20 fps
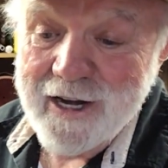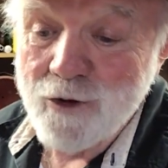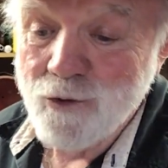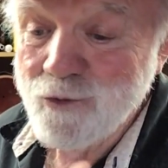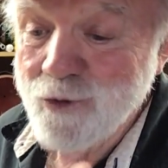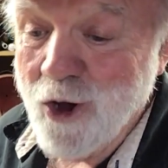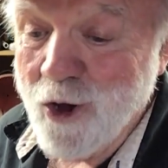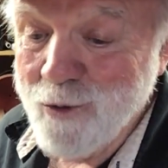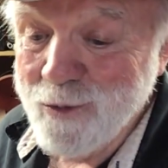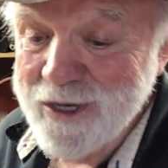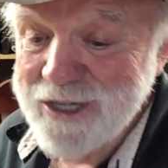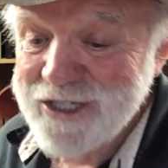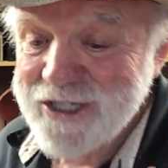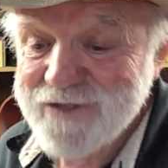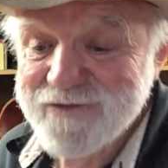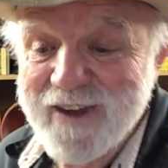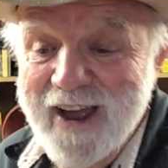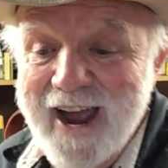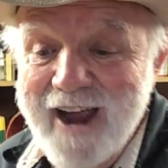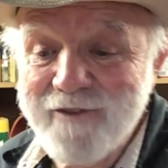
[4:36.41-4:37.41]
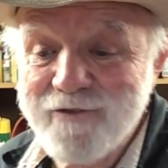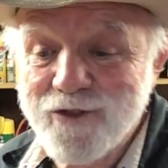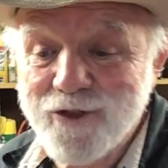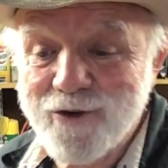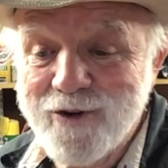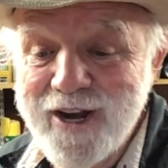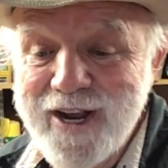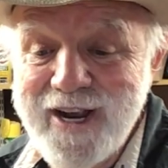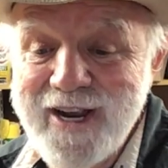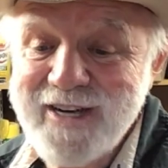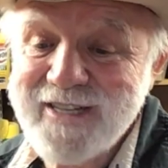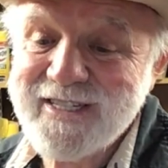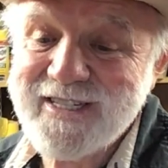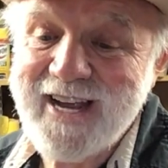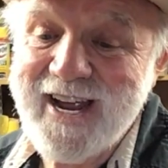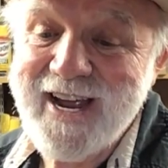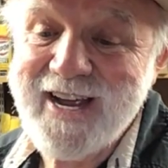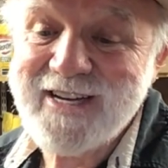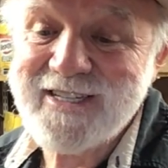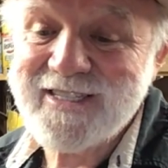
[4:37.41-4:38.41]
Romans 5:3
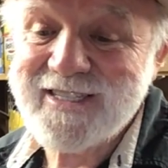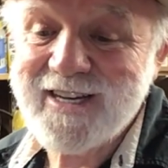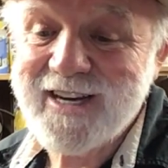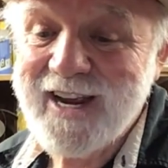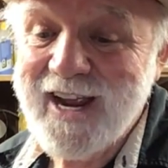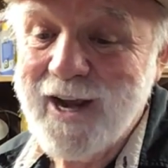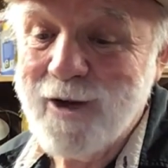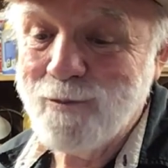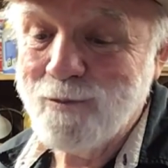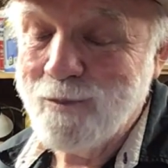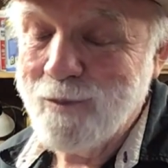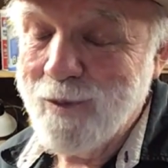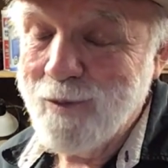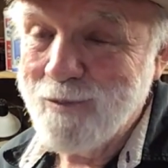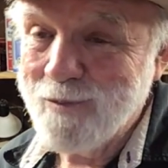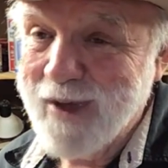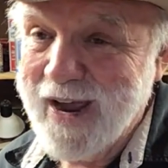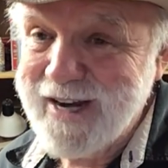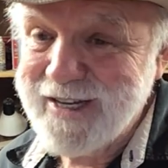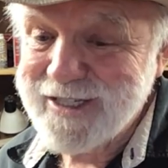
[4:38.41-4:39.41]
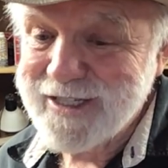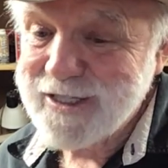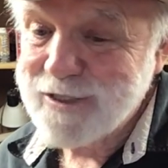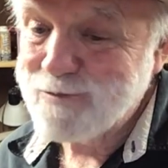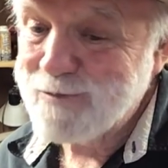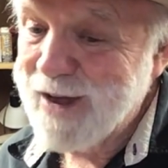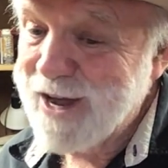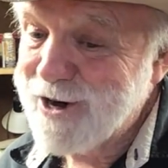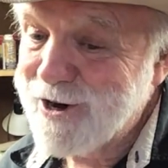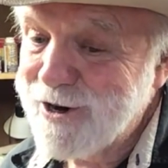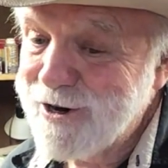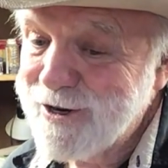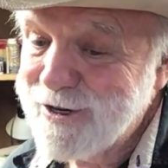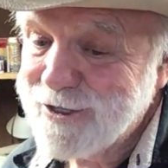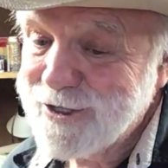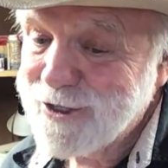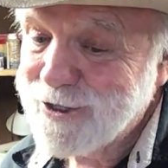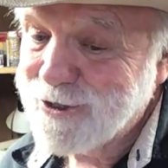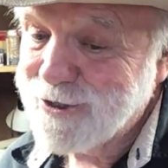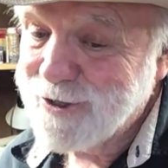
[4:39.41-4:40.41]
says it makes us better,
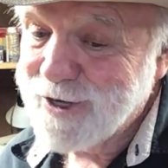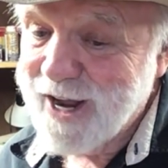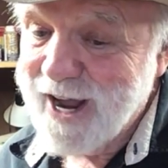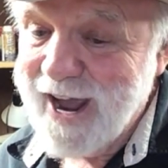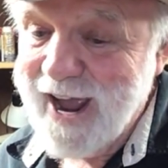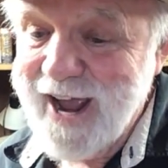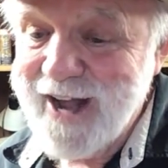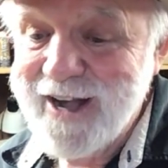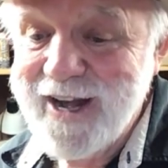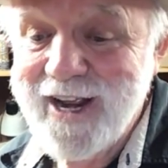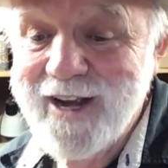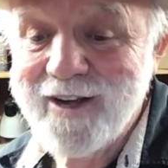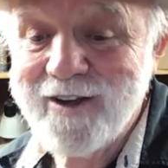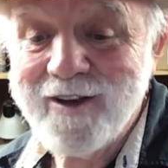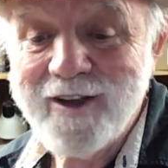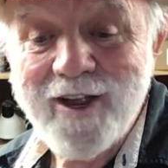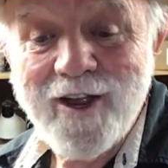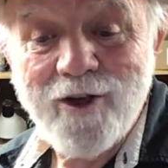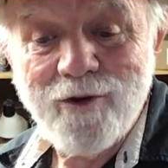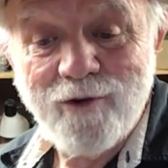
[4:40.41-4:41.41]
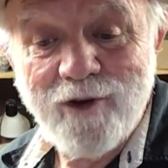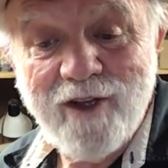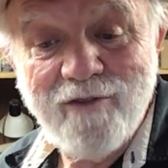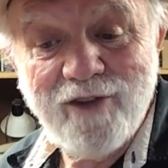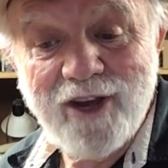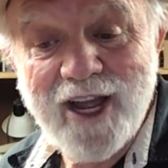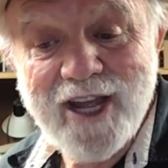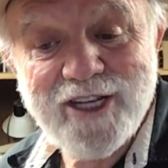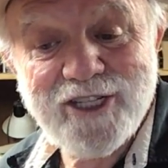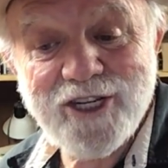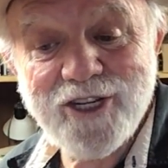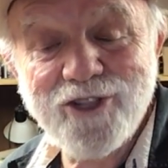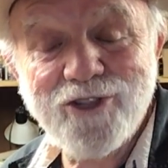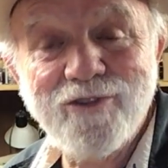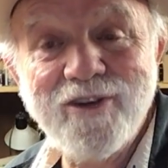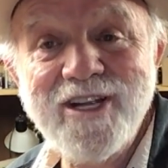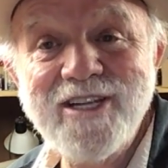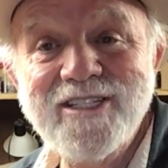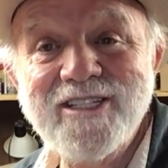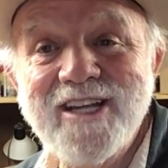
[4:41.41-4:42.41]
and then Revelation
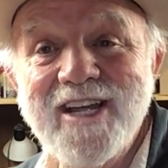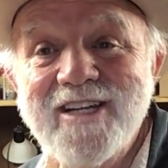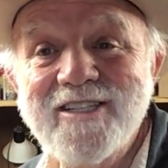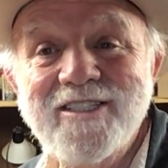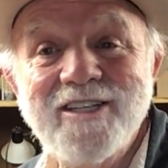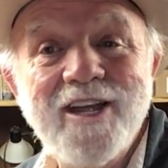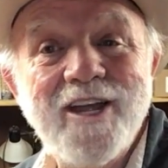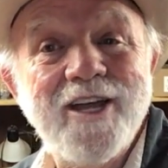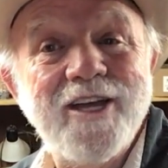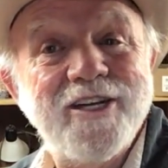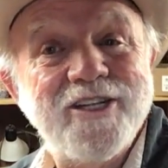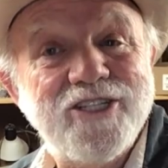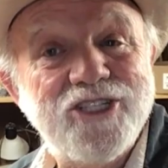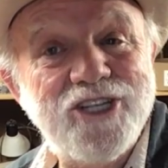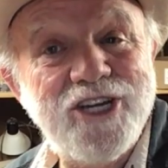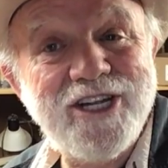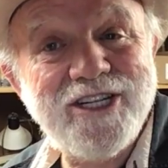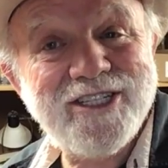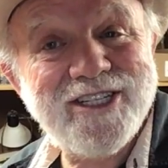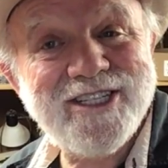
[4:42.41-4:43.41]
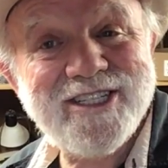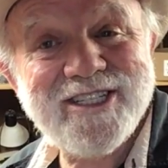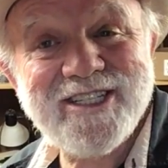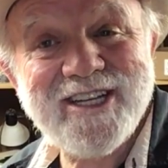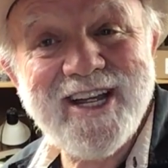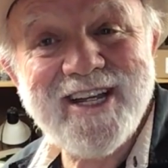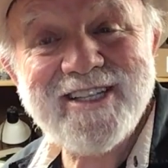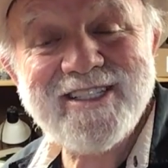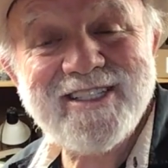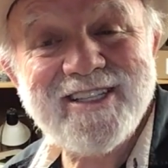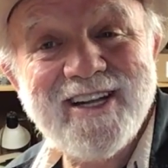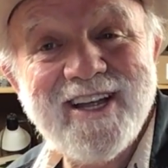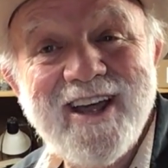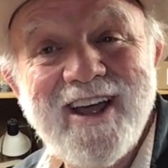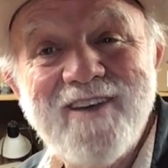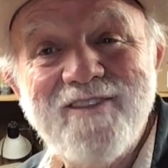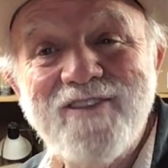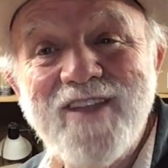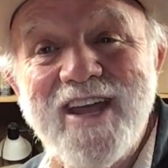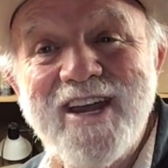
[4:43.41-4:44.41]
3 says Jesus says
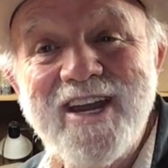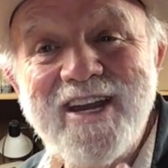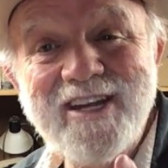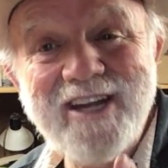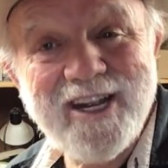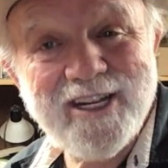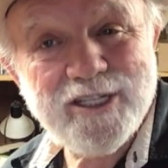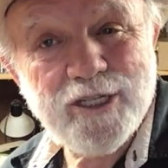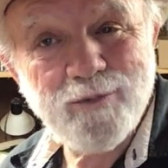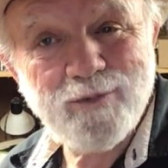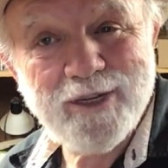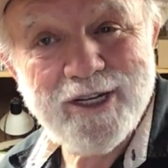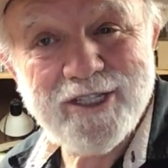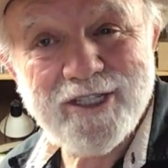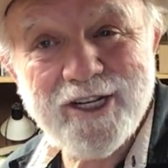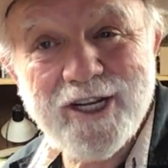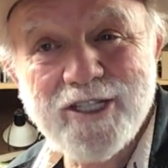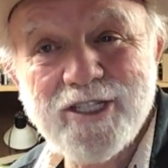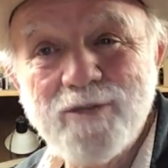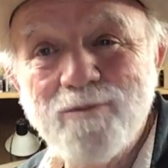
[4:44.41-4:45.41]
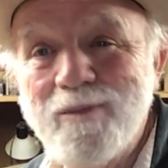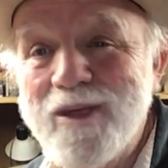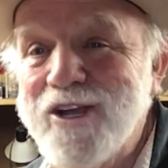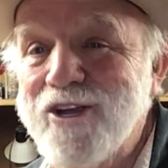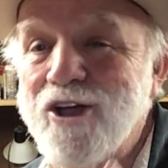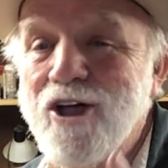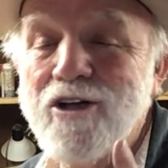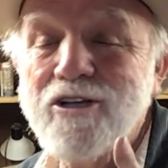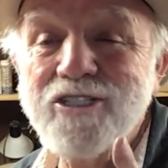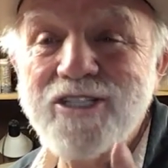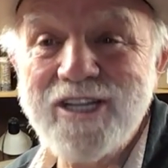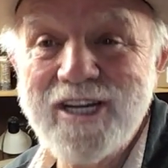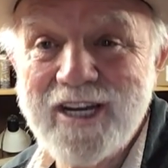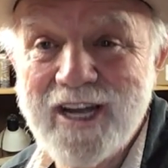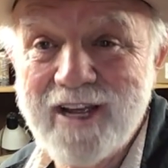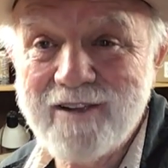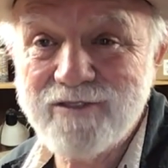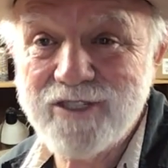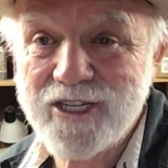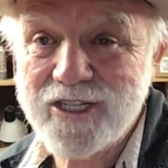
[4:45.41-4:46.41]
that he disciplines us because he
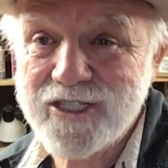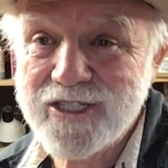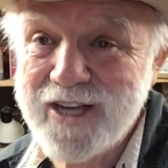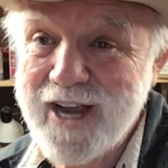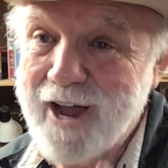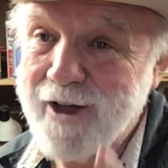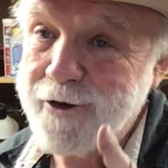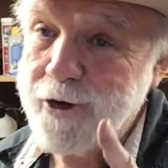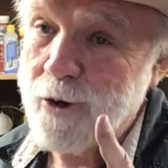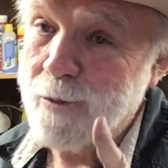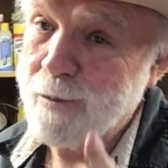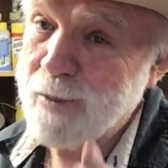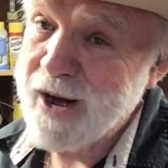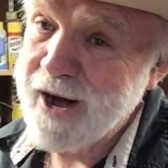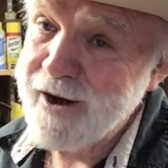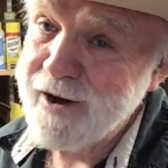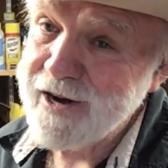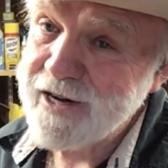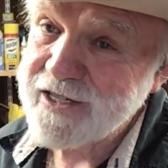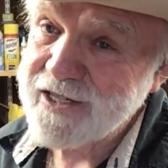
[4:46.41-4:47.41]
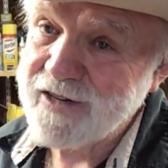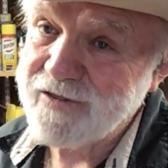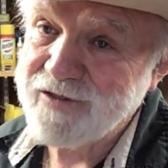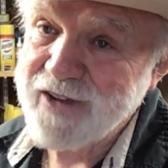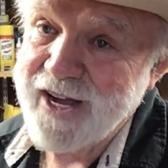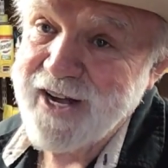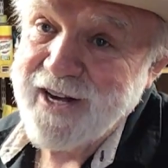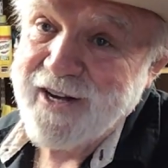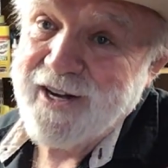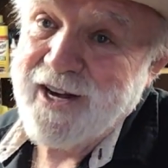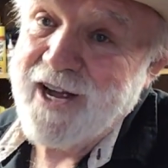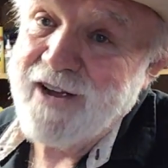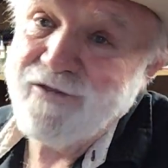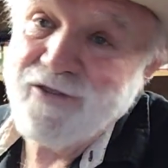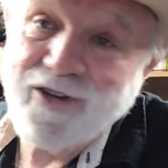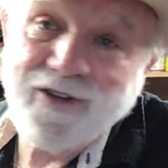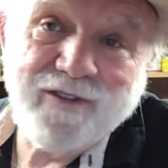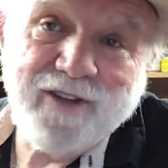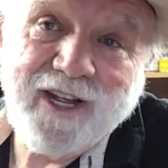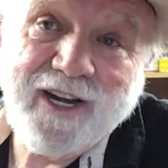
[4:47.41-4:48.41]
loves us. Now, your parents, if they didn't
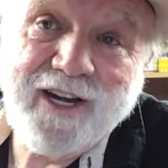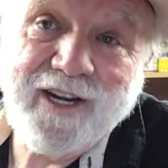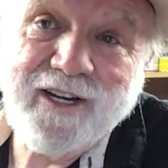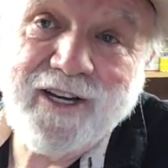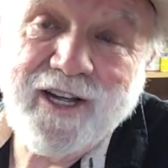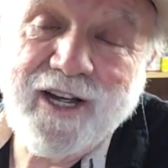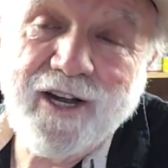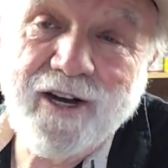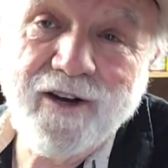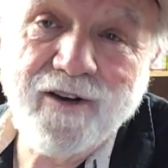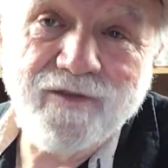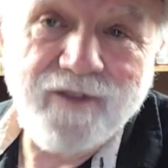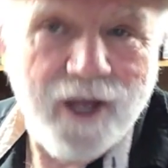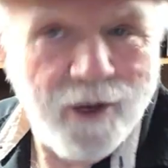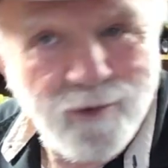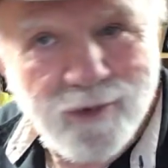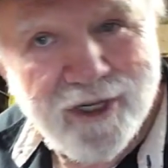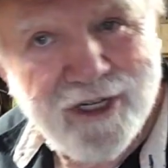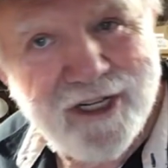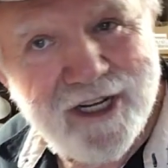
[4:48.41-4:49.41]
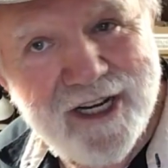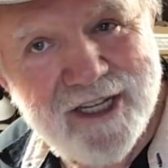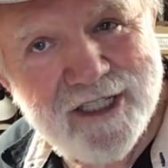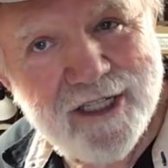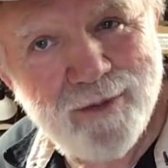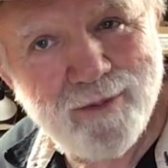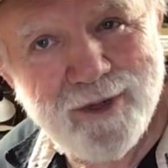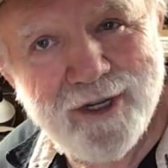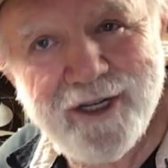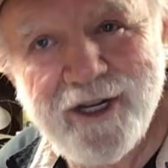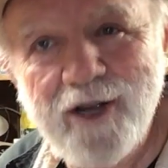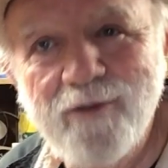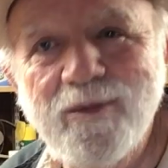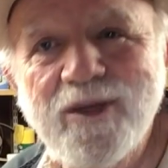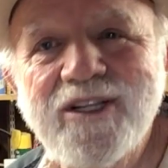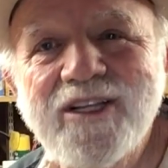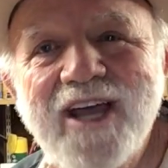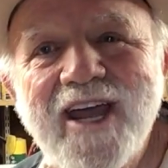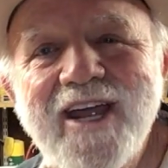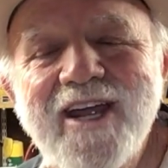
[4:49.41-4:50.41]
love you and they didn't care, they wouldn't discipline you,
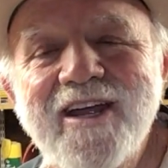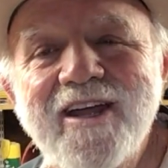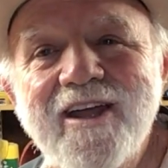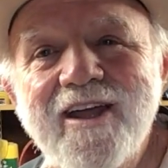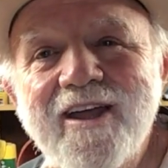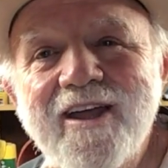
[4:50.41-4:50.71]
but they